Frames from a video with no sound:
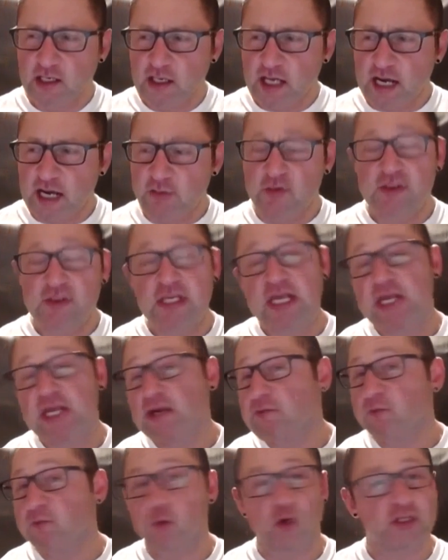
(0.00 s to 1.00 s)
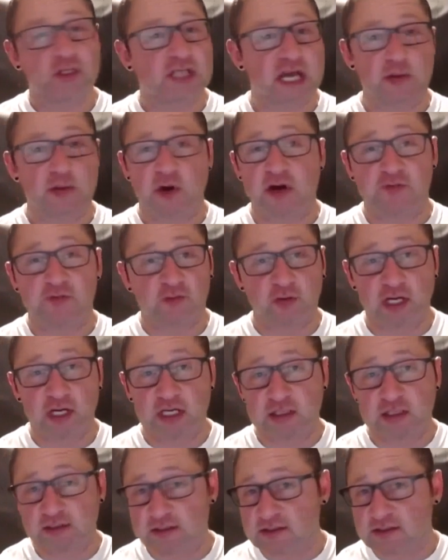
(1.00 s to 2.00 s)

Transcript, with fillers: I would have taken more time off training.